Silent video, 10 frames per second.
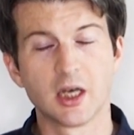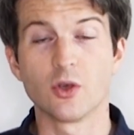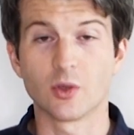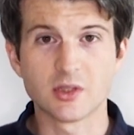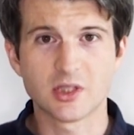
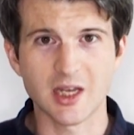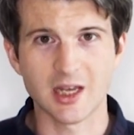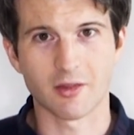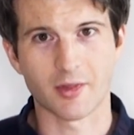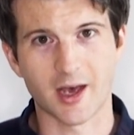You can
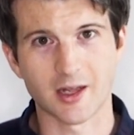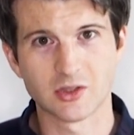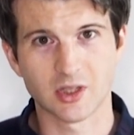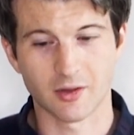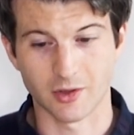see
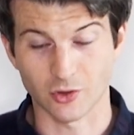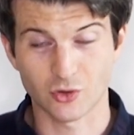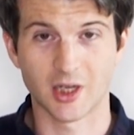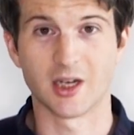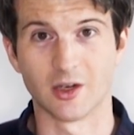that the
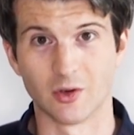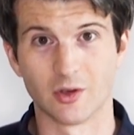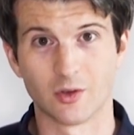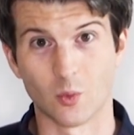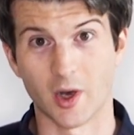
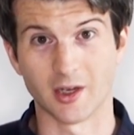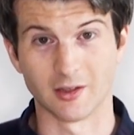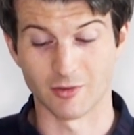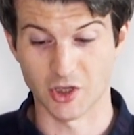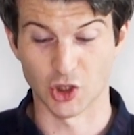Australian
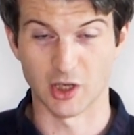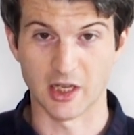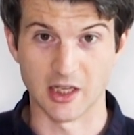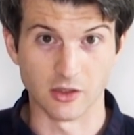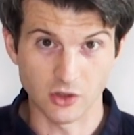wine region
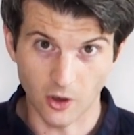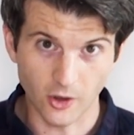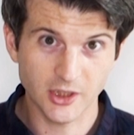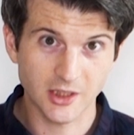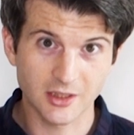is
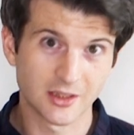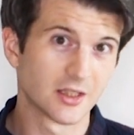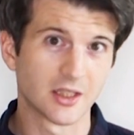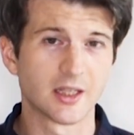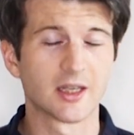hotter
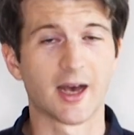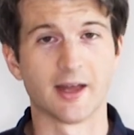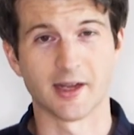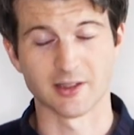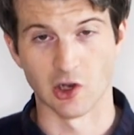
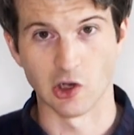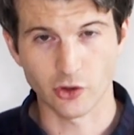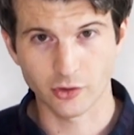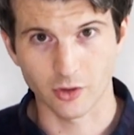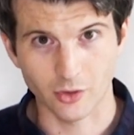and has a
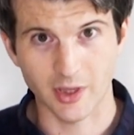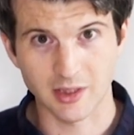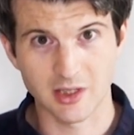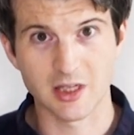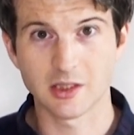longer growing
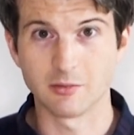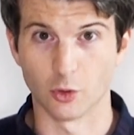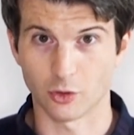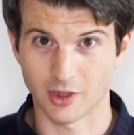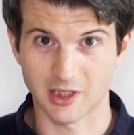season,
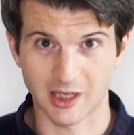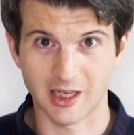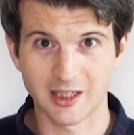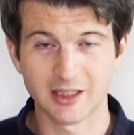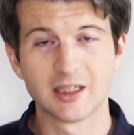more
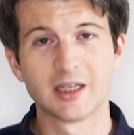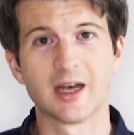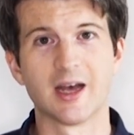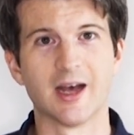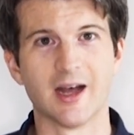critically,
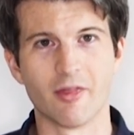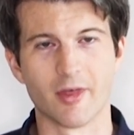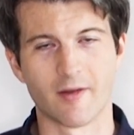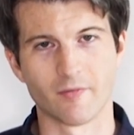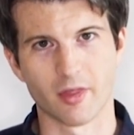
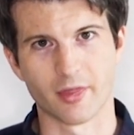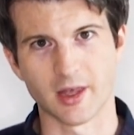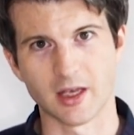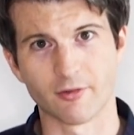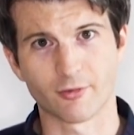than
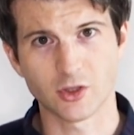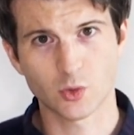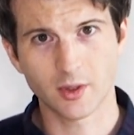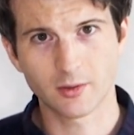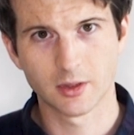the French
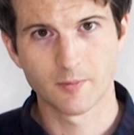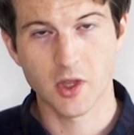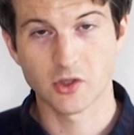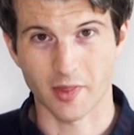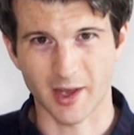one.
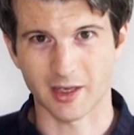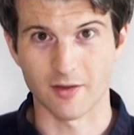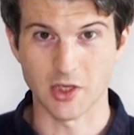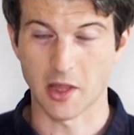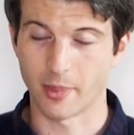So that
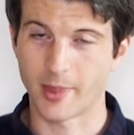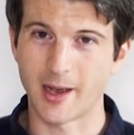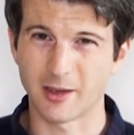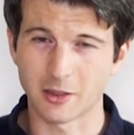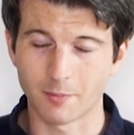gives it
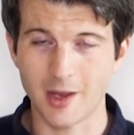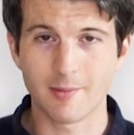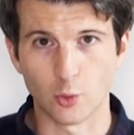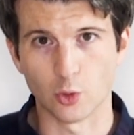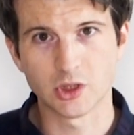that bit
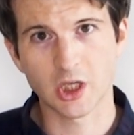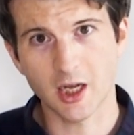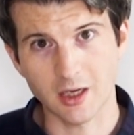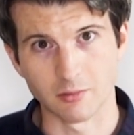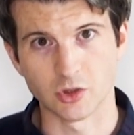more
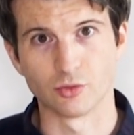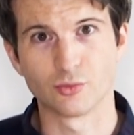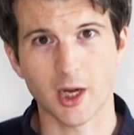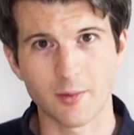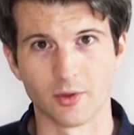time to
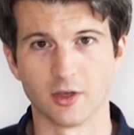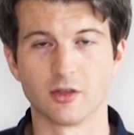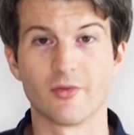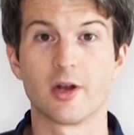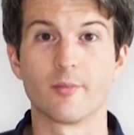ripen and
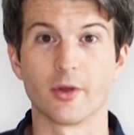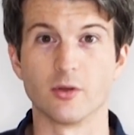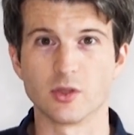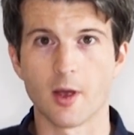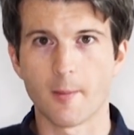develop
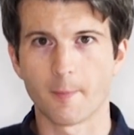those